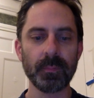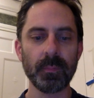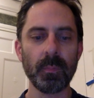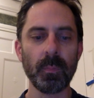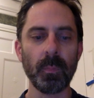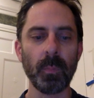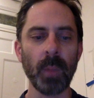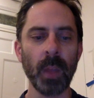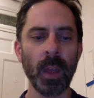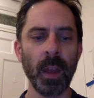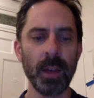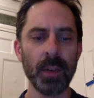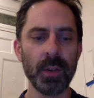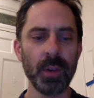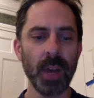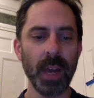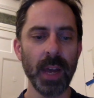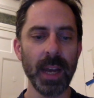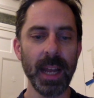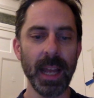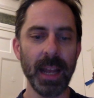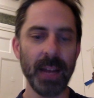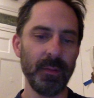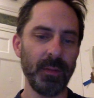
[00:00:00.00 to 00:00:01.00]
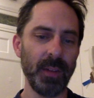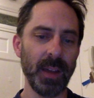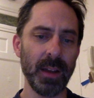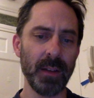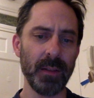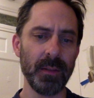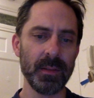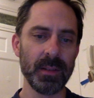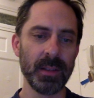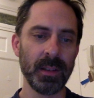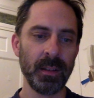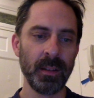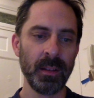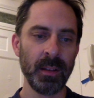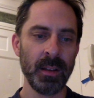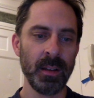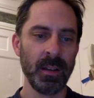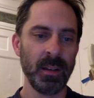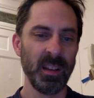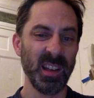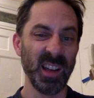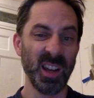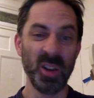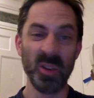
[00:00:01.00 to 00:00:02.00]
I tried it and found
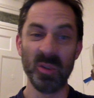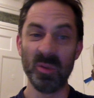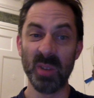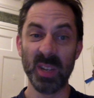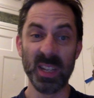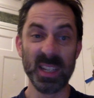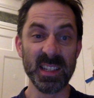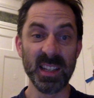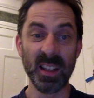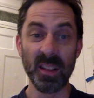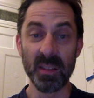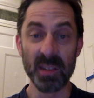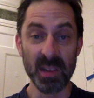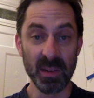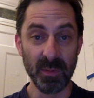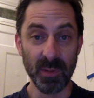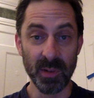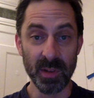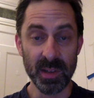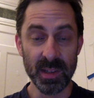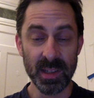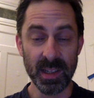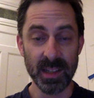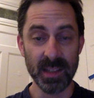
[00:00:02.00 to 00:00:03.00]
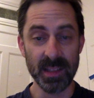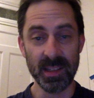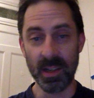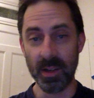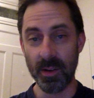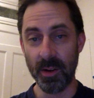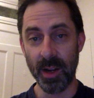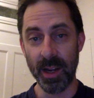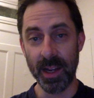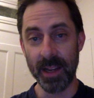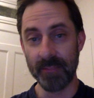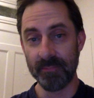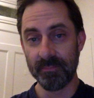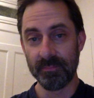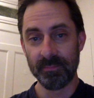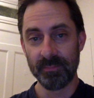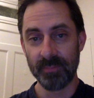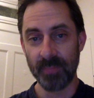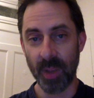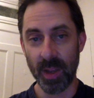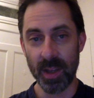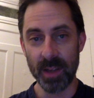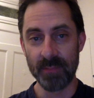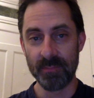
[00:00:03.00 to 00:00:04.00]
I couldn't really tell the difference, and so
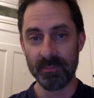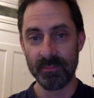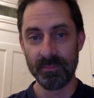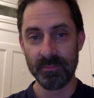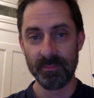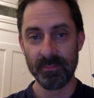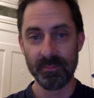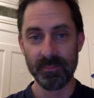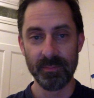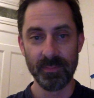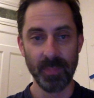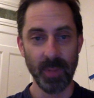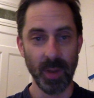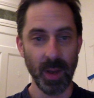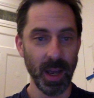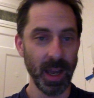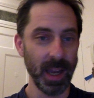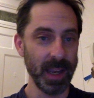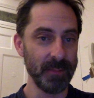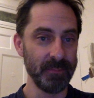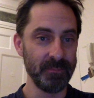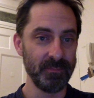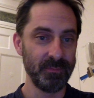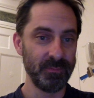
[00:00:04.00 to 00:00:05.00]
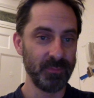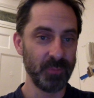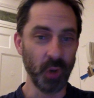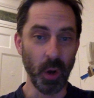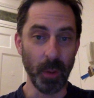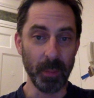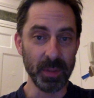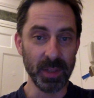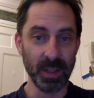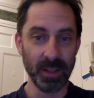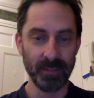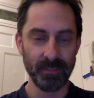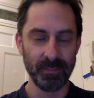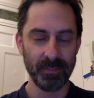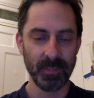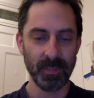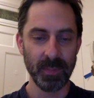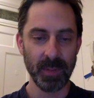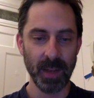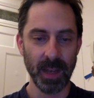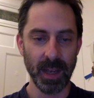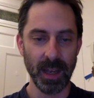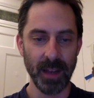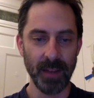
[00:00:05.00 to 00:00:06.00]
I dropped it.
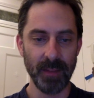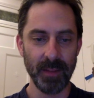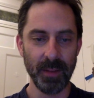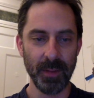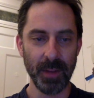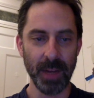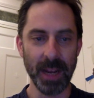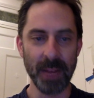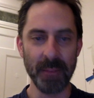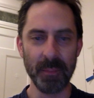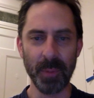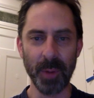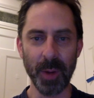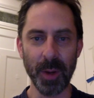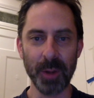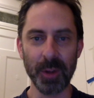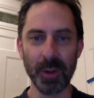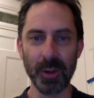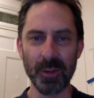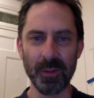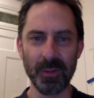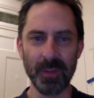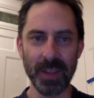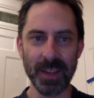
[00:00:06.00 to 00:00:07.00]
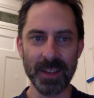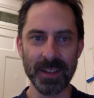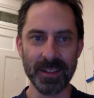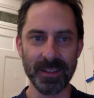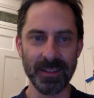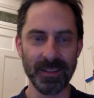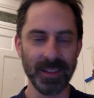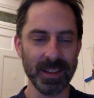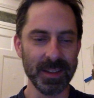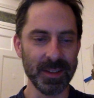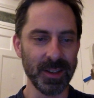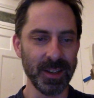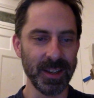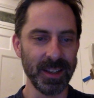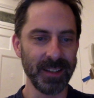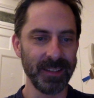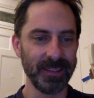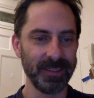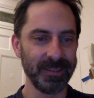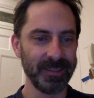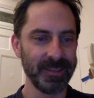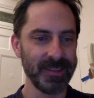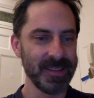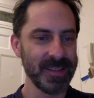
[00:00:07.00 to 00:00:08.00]
If it ain't broke, don't fix it, as I
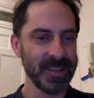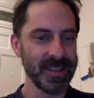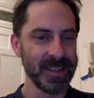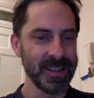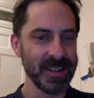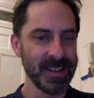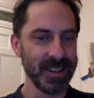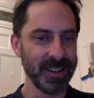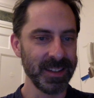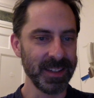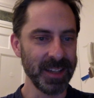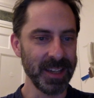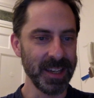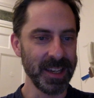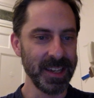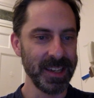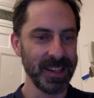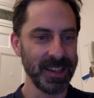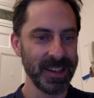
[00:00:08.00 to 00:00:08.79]
say.